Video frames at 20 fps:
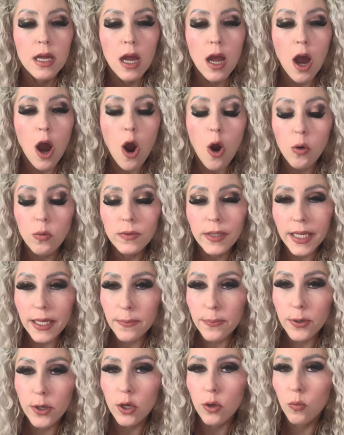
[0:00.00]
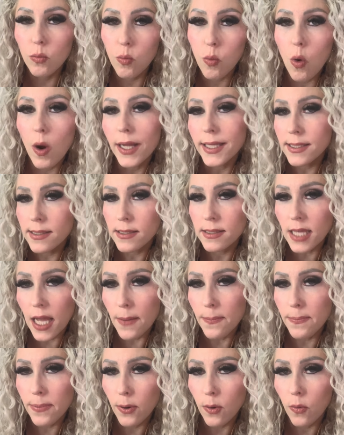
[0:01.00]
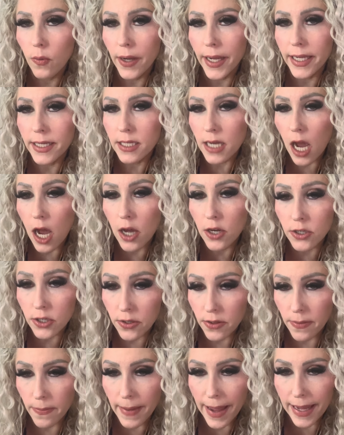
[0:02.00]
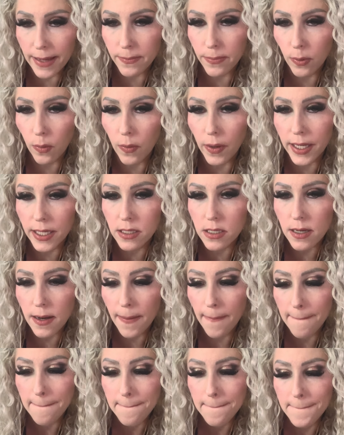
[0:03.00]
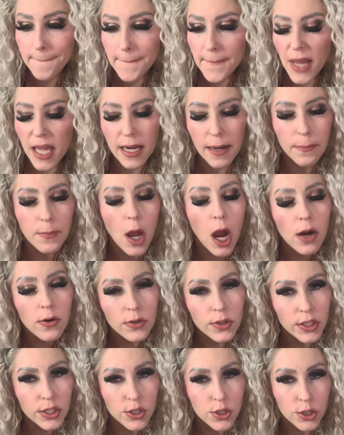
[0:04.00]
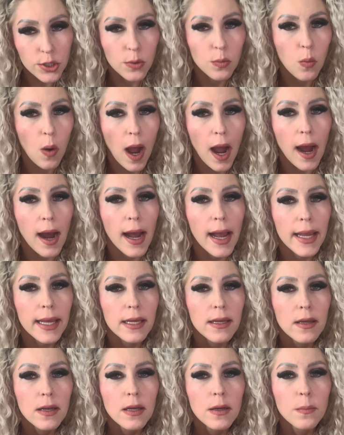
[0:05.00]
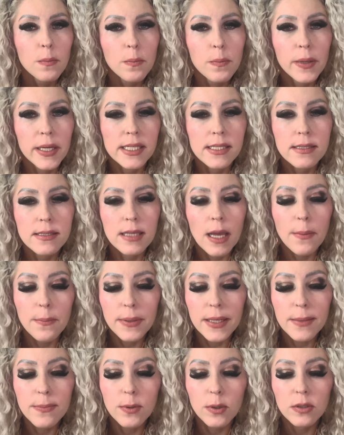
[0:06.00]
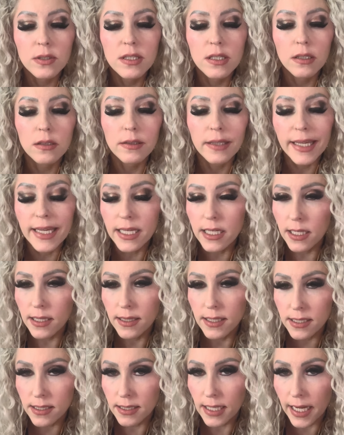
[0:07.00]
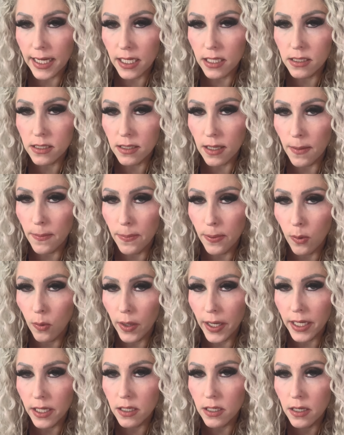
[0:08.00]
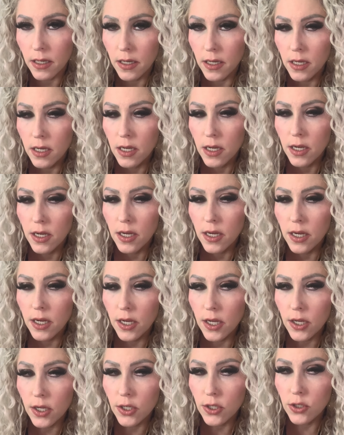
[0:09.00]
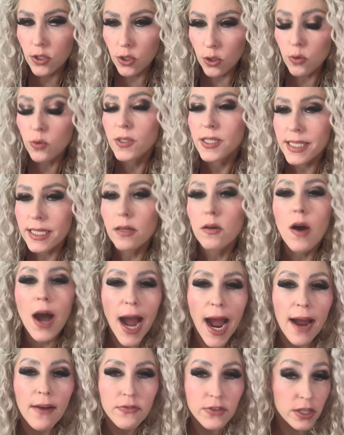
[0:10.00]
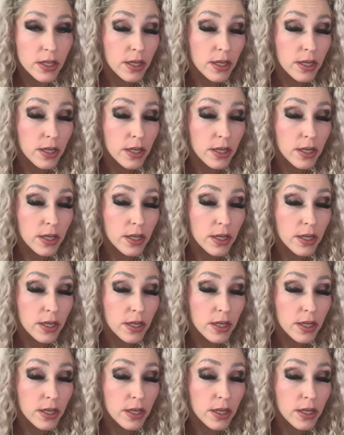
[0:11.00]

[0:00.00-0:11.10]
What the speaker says: only put 1 subpoint under the main point. And I'm not really sure why, but some people deleted the second subpoint. You still have to